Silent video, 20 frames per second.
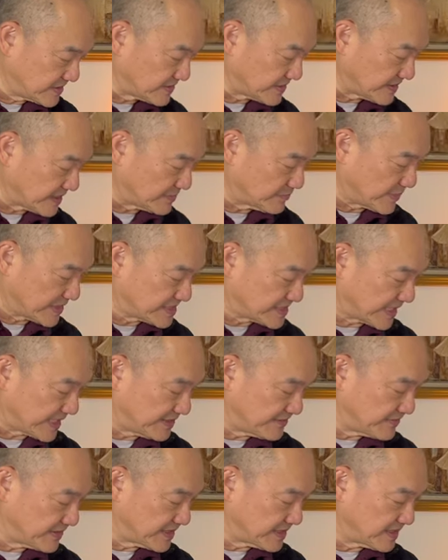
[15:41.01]
the
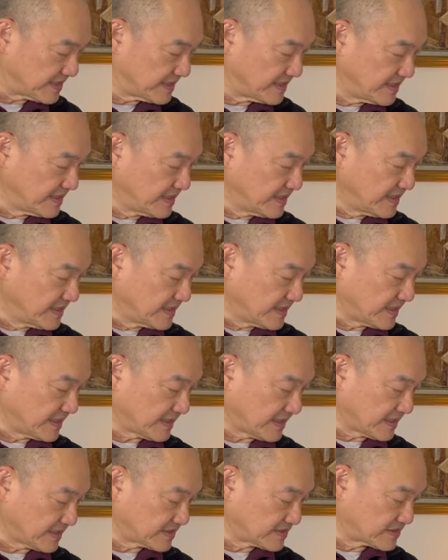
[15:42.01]
Batavia
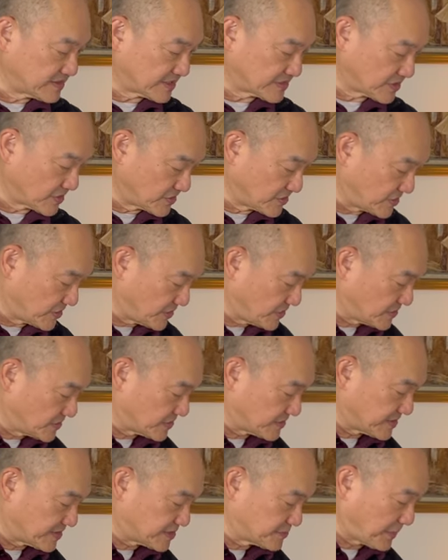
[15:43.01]
602 to
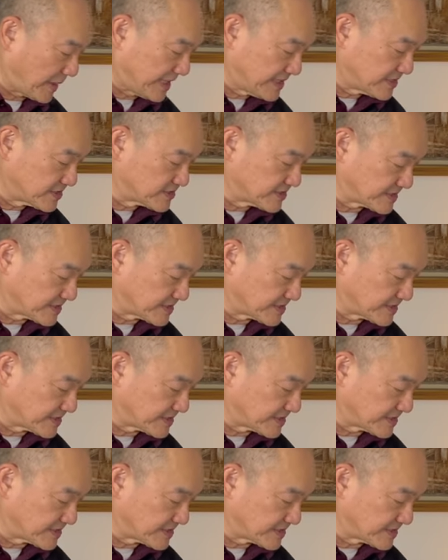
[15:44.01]
the Spanish